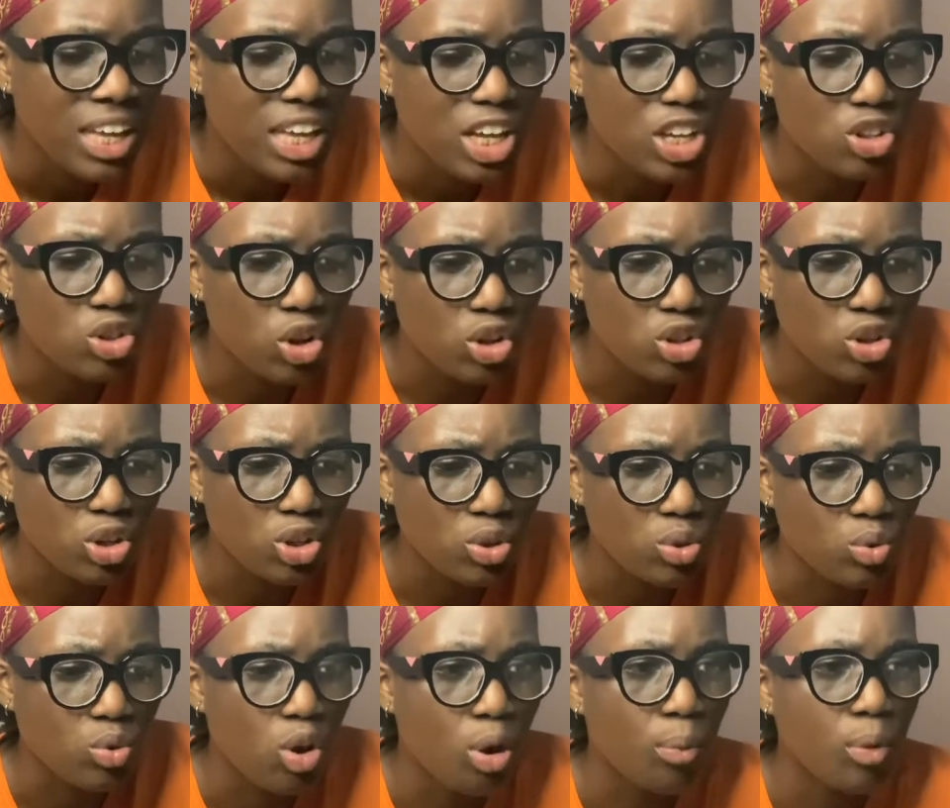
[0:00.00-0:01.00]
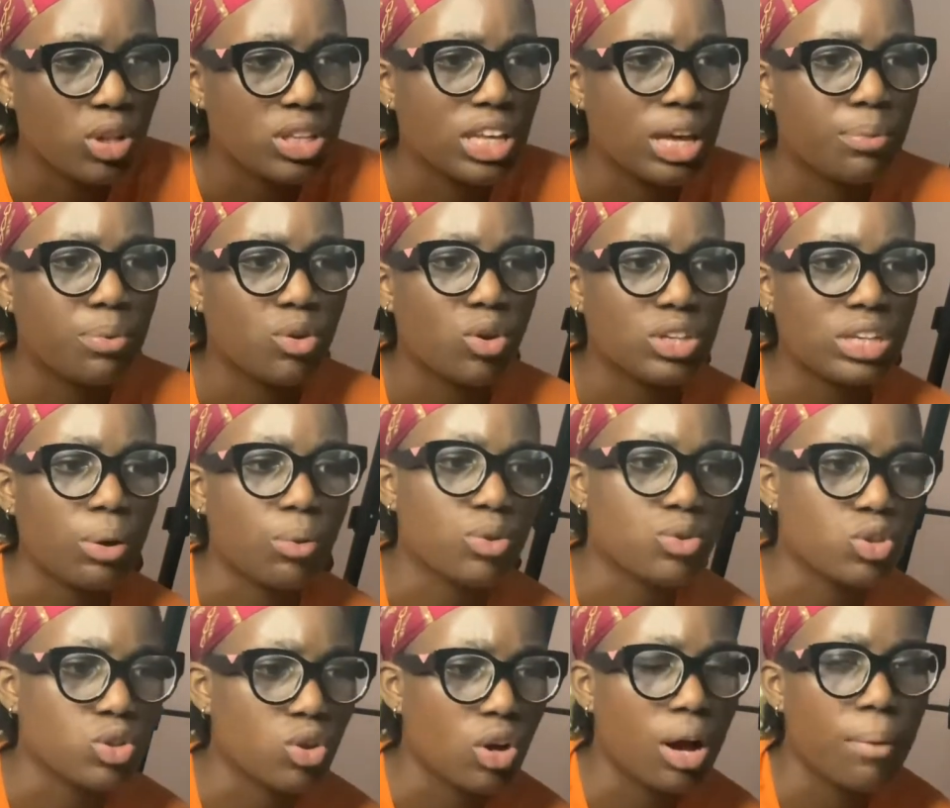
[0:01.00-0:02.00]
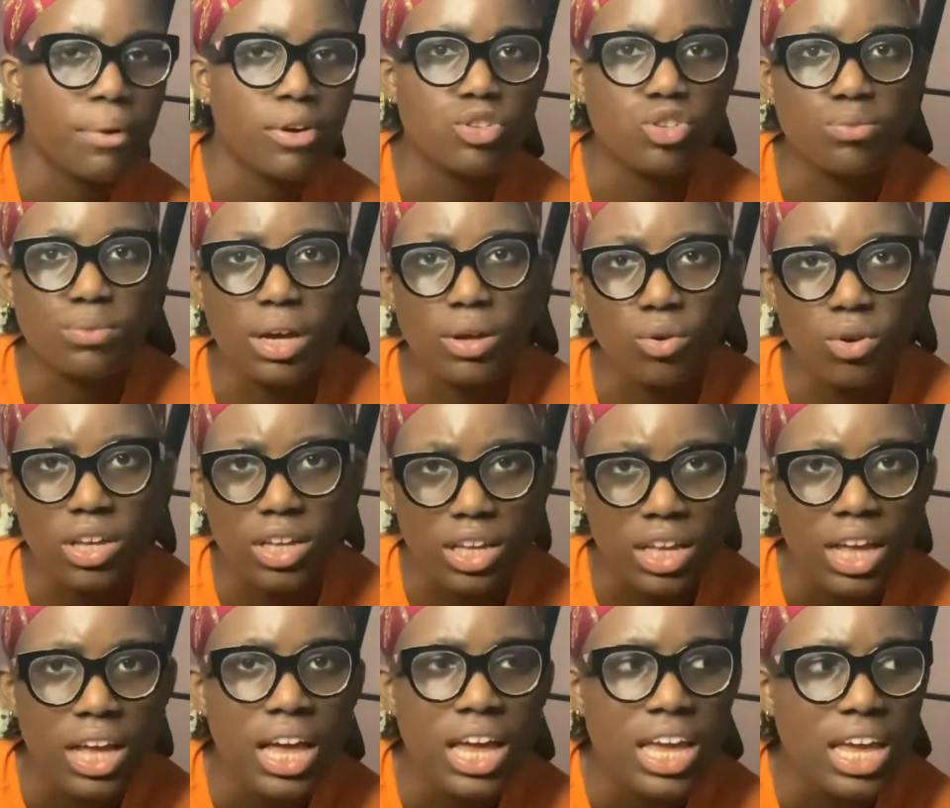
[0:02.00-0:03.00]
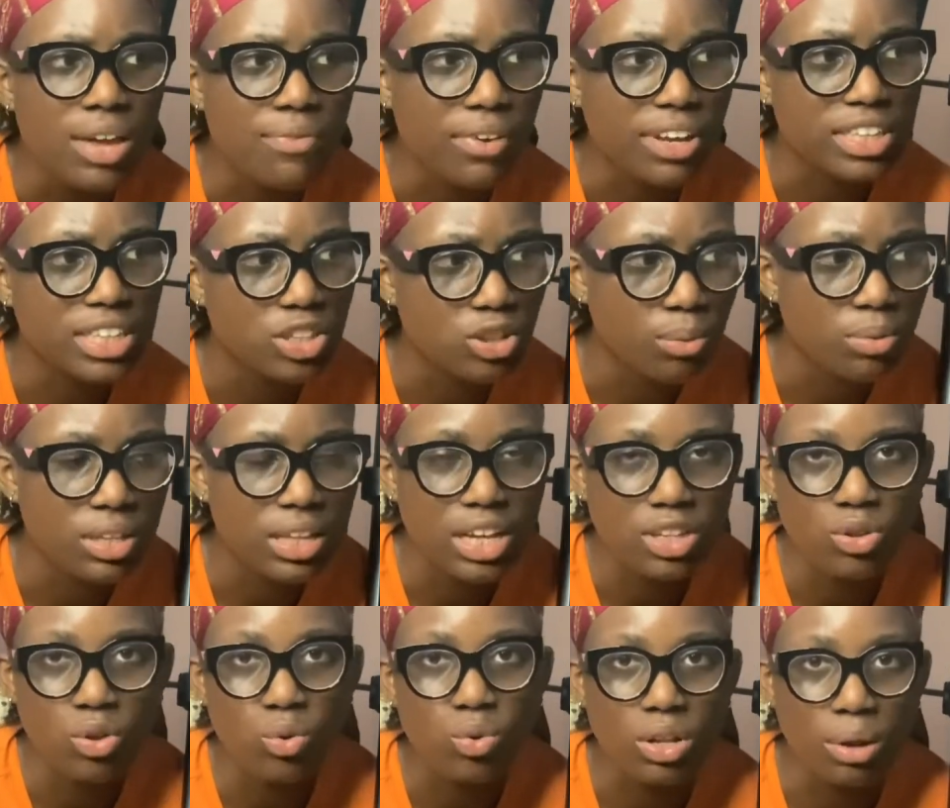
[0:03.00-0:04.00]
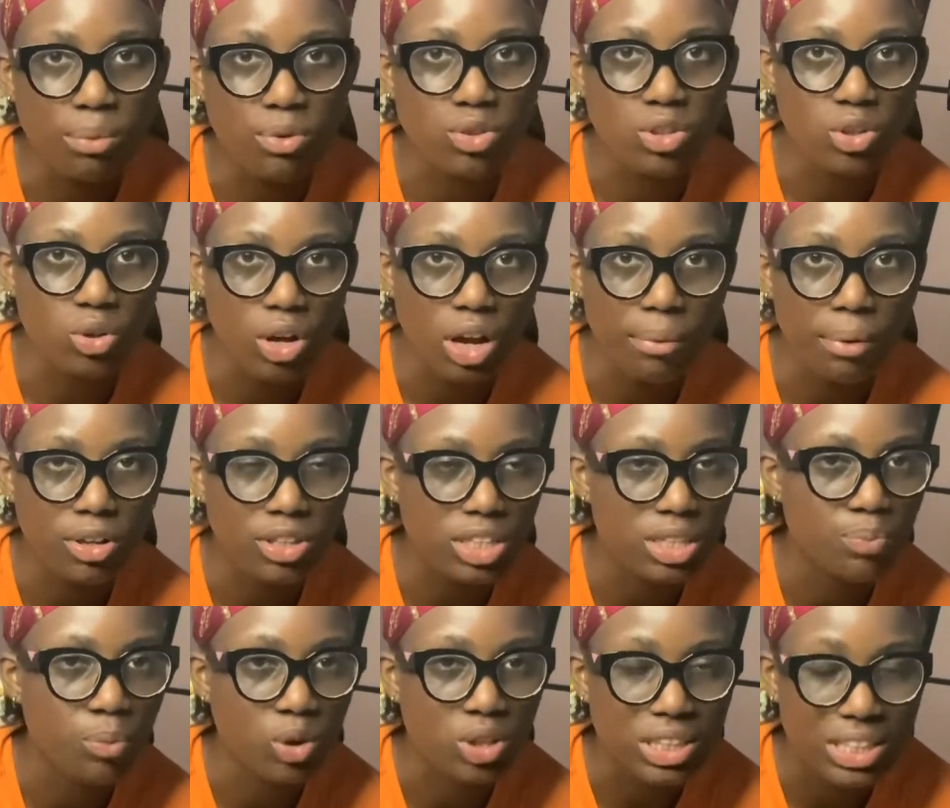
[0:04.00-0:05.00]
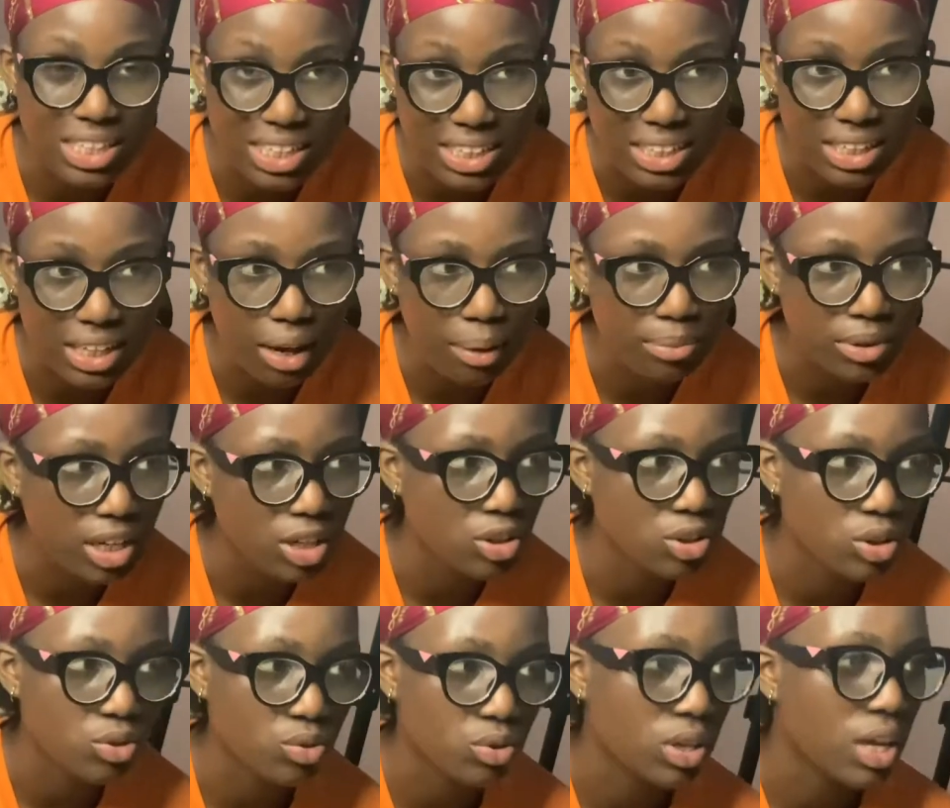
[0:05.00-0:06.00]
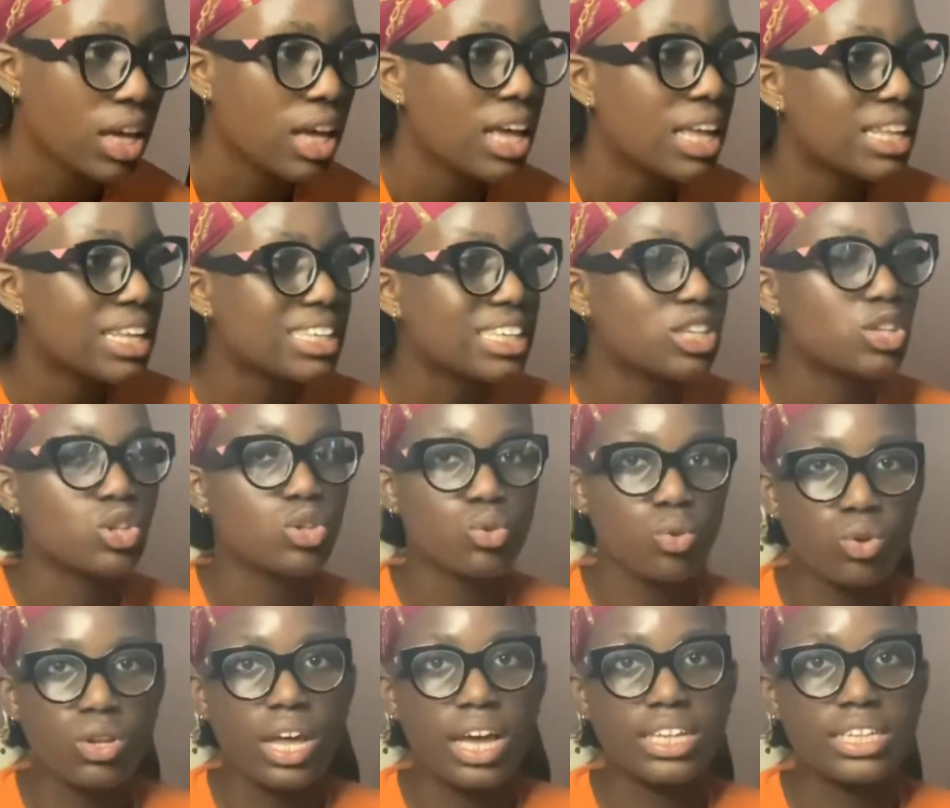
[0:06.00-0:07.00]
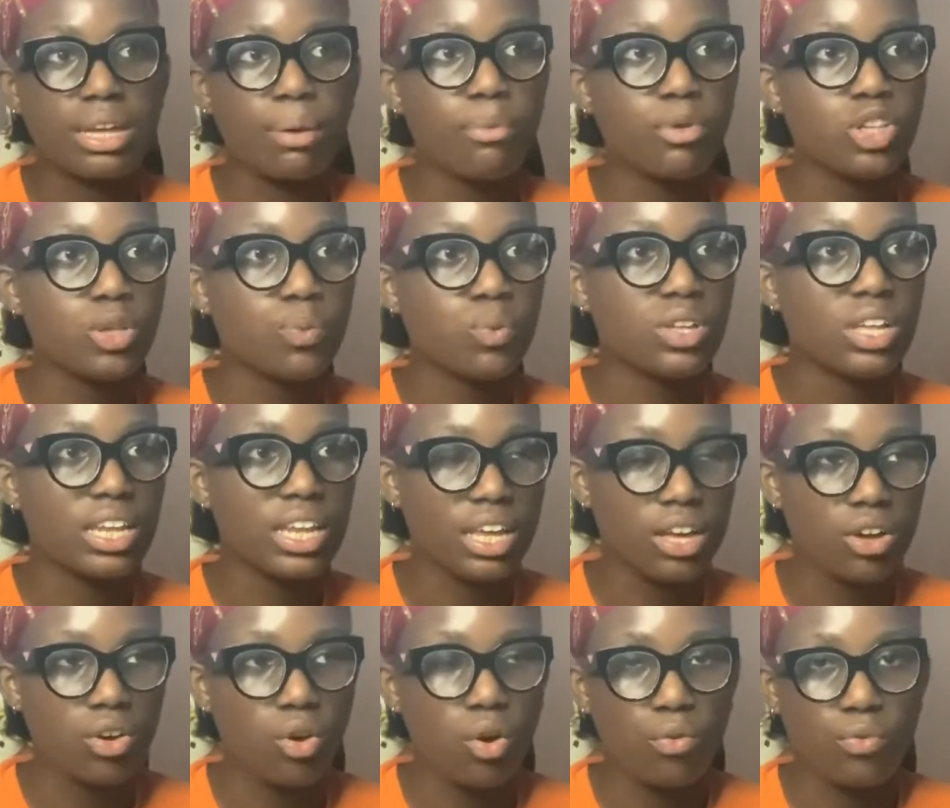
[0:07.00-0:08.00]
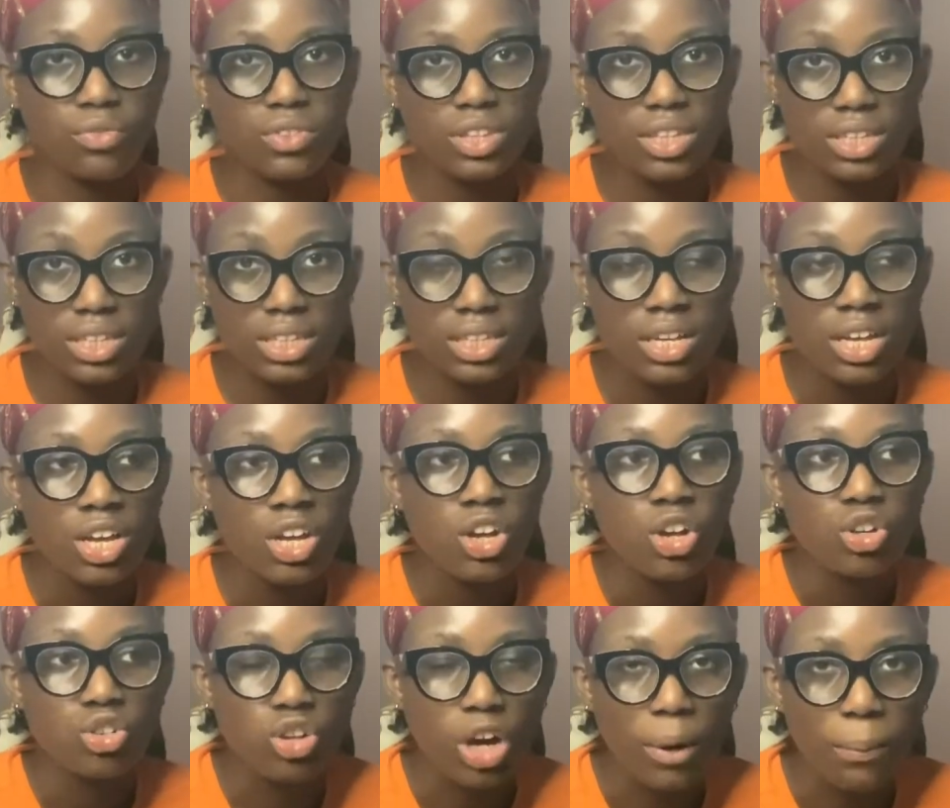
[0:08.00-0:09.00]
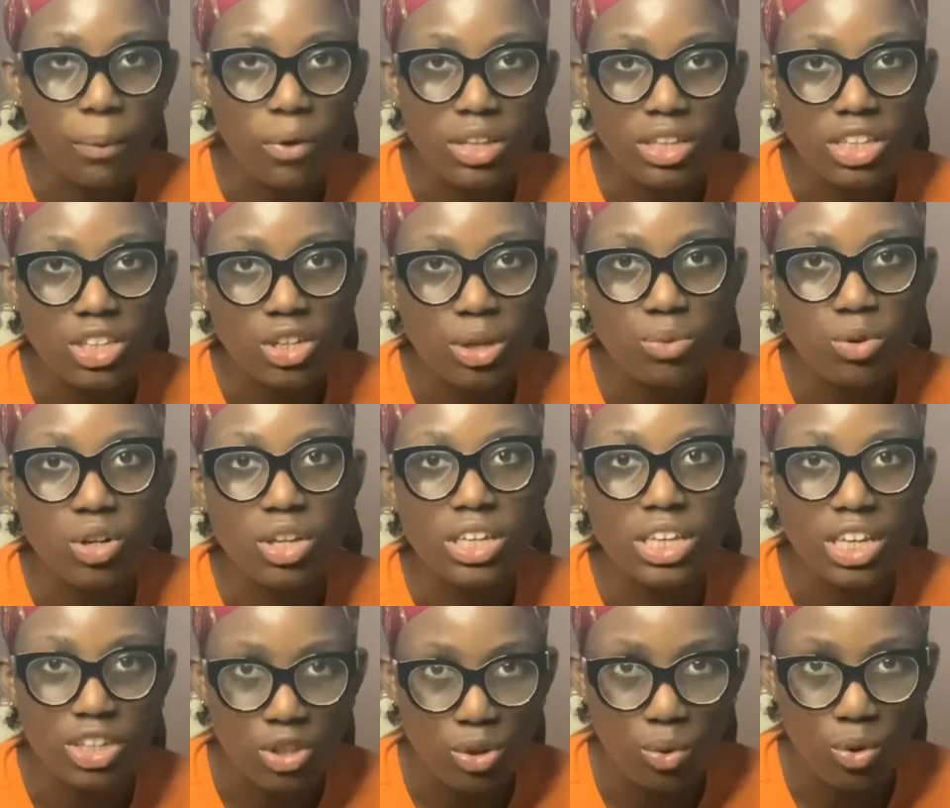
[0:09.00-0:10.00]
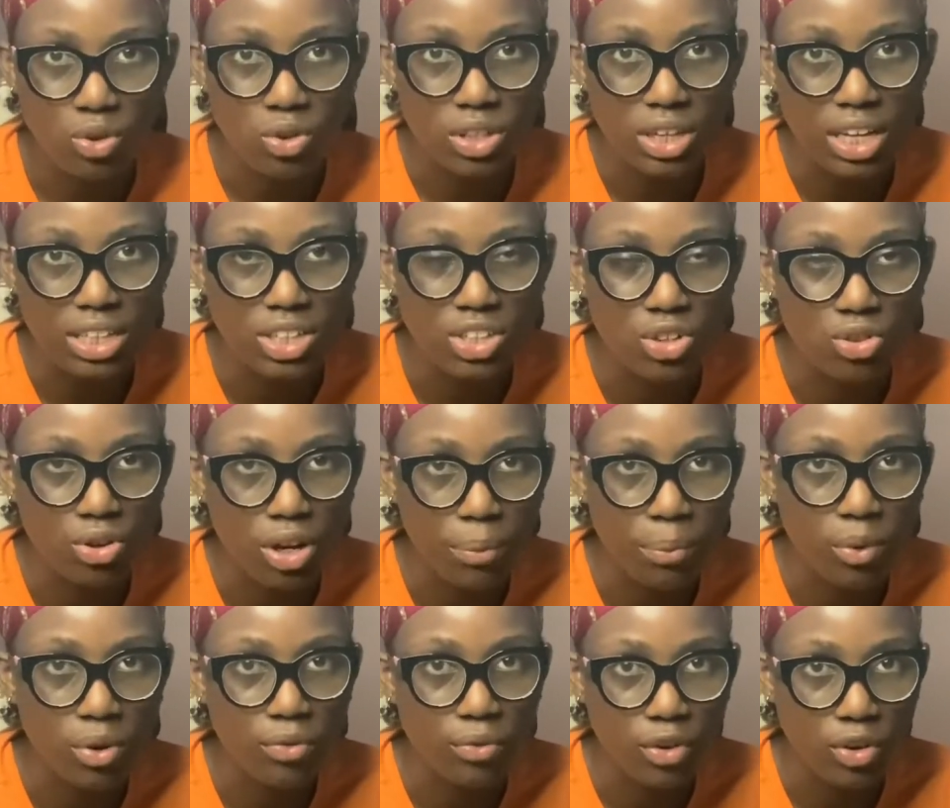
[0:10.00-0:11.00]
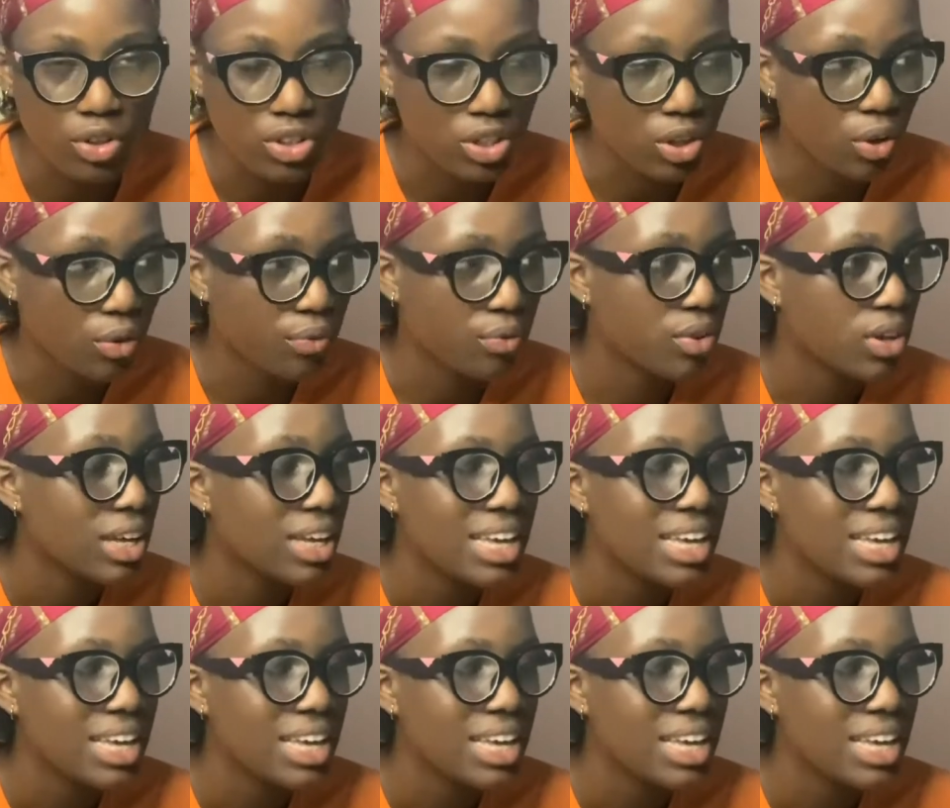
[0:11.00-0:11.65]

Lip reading: It's not just to come on here because I want to talk about JUMIA. Okay, if I see something that is not good, I'm going to talk about it. But this, I'm telling you the truth, this is so nice. I'm going to put the link of this tripod in the description in case you want to get this tripod for yourself.